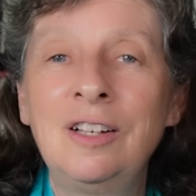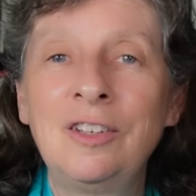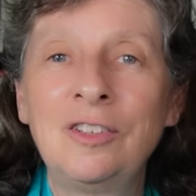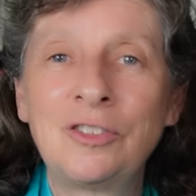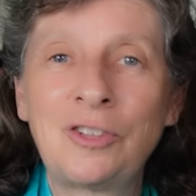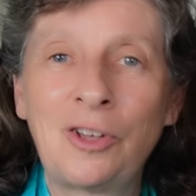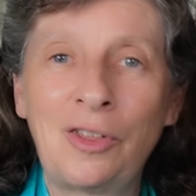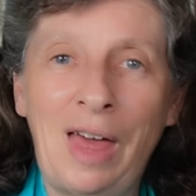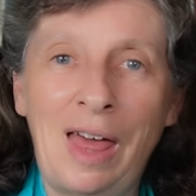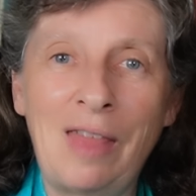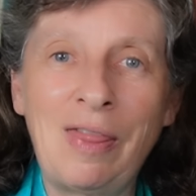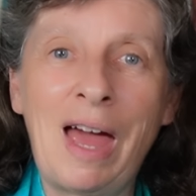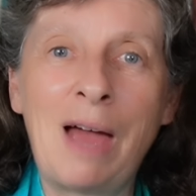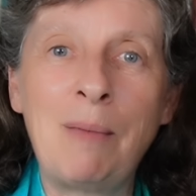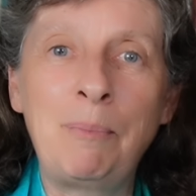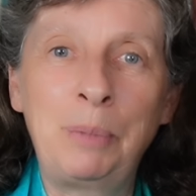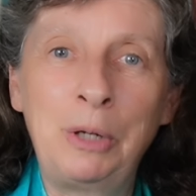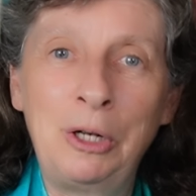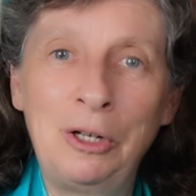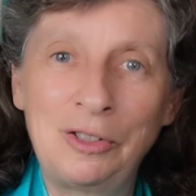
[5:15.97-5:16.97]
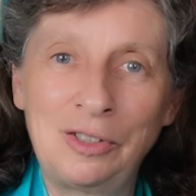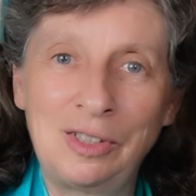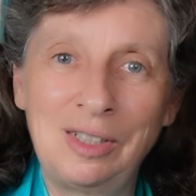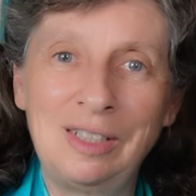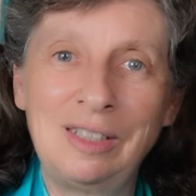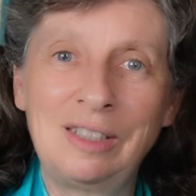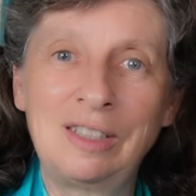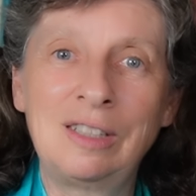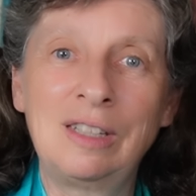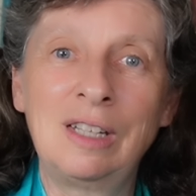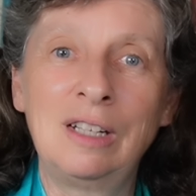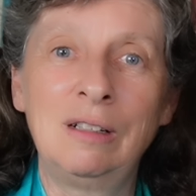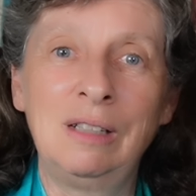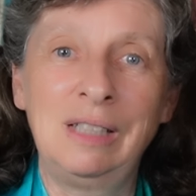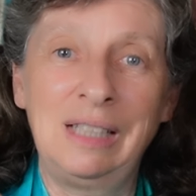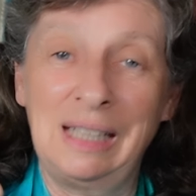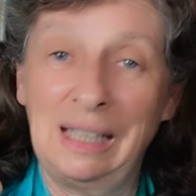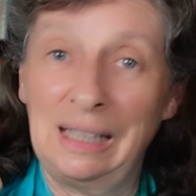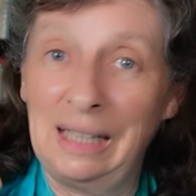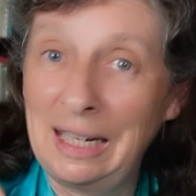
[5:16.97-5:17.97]
so that
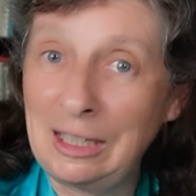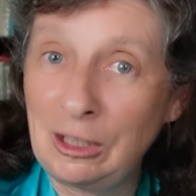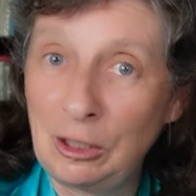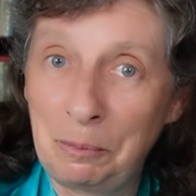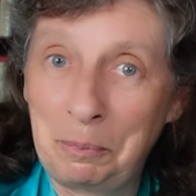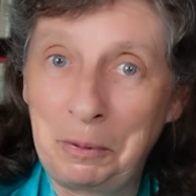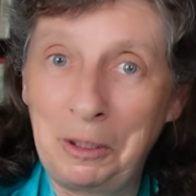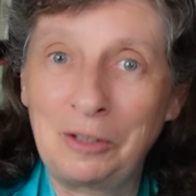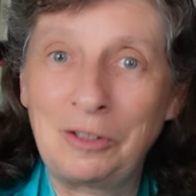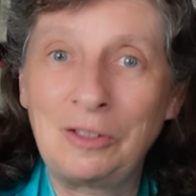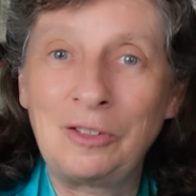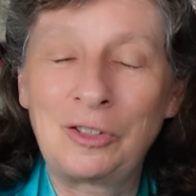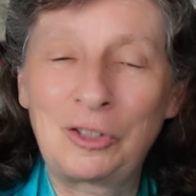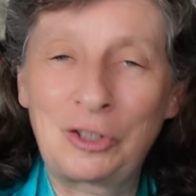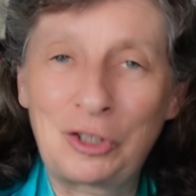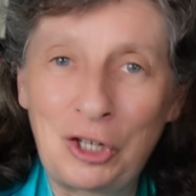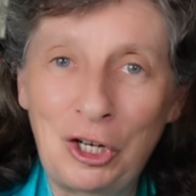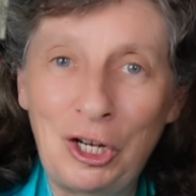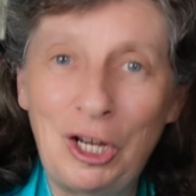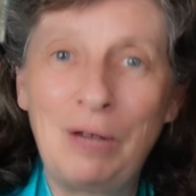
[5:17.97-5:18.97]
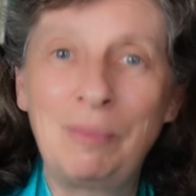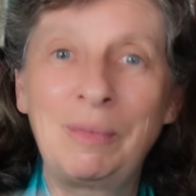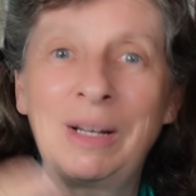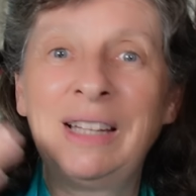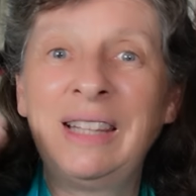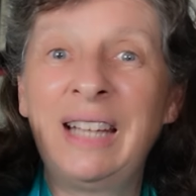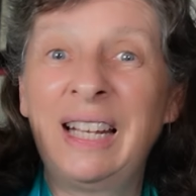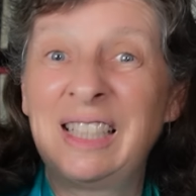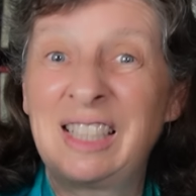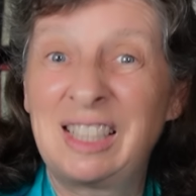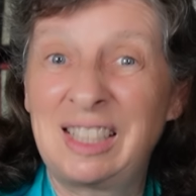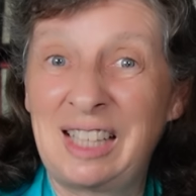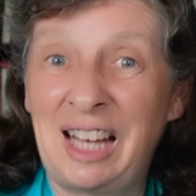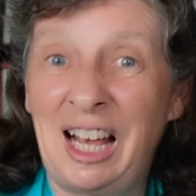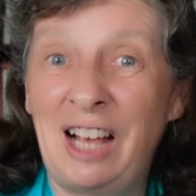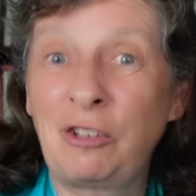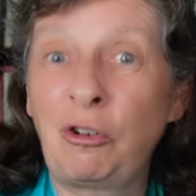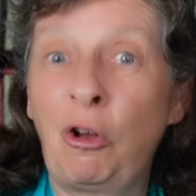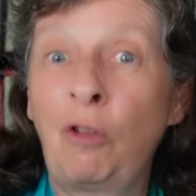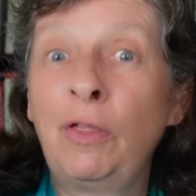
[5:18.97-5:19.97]
the elected person's term can then
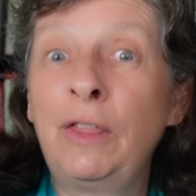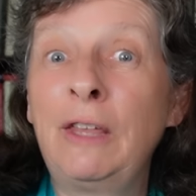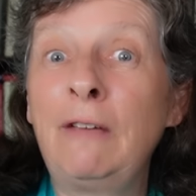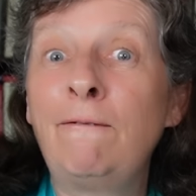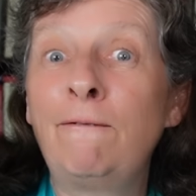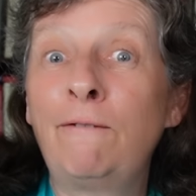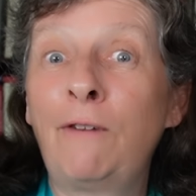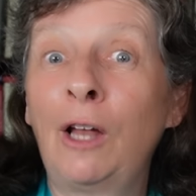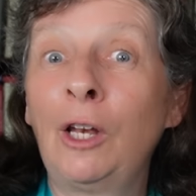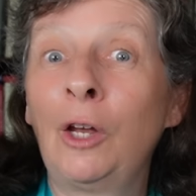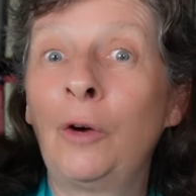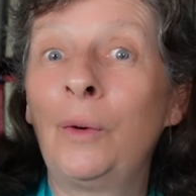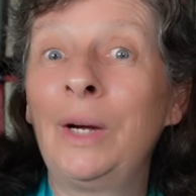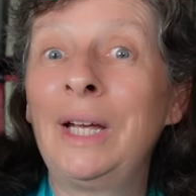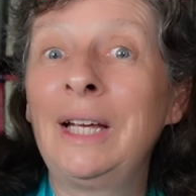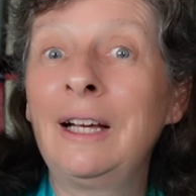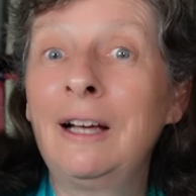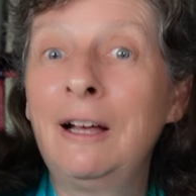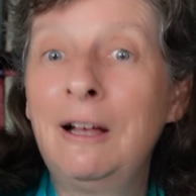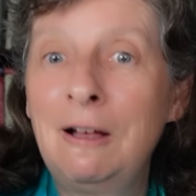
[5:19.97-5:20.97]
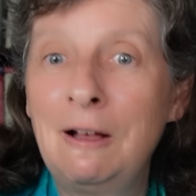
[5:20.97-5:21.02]
start on the following